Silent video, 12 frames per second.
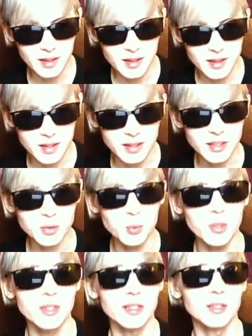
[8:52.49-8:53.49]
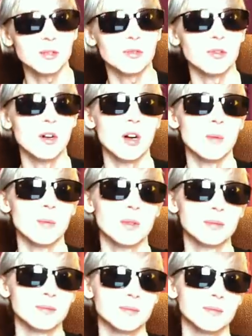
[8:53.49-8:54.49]
The next one is from
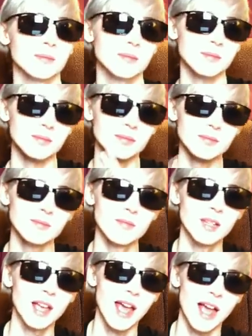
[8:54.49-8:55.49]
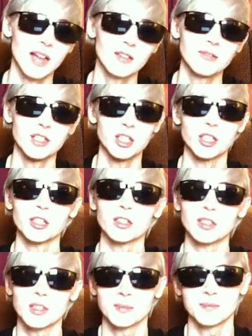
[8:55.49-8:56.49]
Alpha
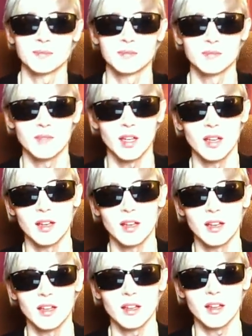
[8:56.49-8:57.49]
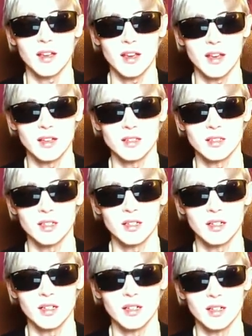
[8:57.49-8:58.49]
Girl. And
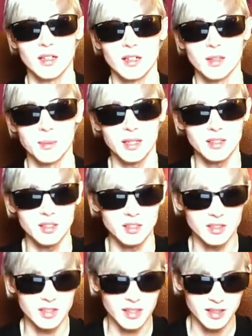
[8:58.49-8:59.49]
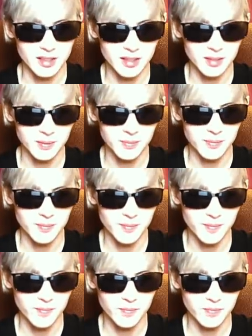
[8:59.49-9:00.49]
the message is this.
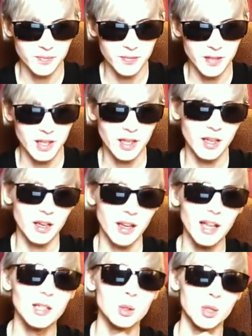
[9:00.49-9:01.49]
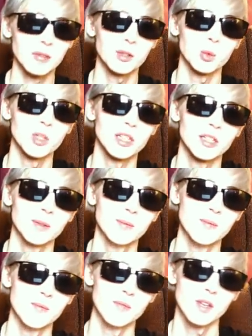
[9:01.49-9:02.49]
Hello, everyone.
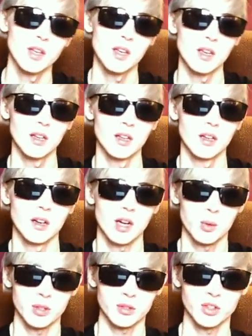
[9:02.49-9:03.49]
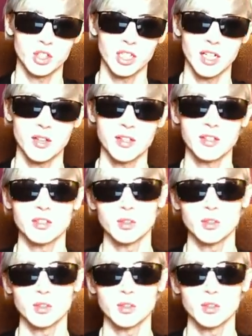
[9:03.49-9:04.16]
I want to share this